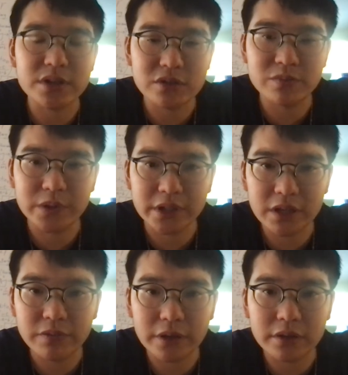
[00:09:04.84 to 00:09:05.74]
you've been
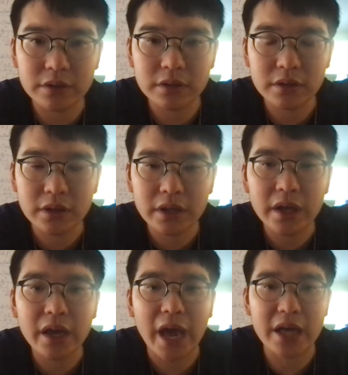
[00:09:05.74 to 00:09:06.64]
given
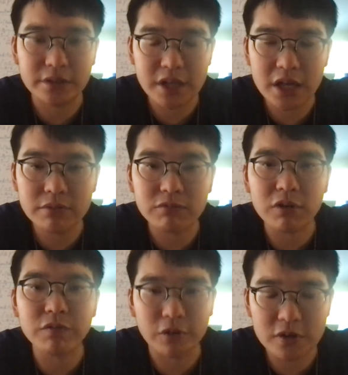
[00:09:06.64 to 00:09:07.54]
and then
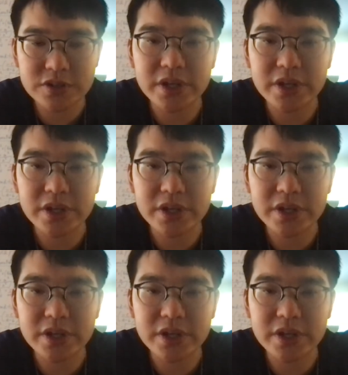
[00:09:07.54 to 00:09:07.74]
reverse